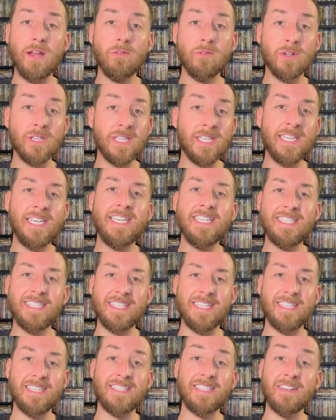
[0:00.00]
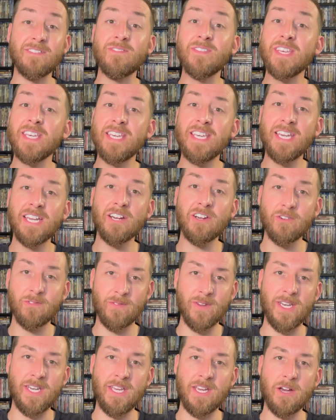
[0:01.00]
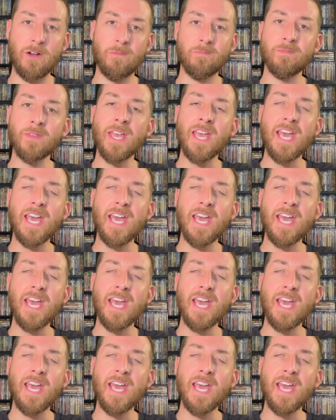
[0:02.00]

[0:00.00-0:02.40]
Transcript: releases of the year video.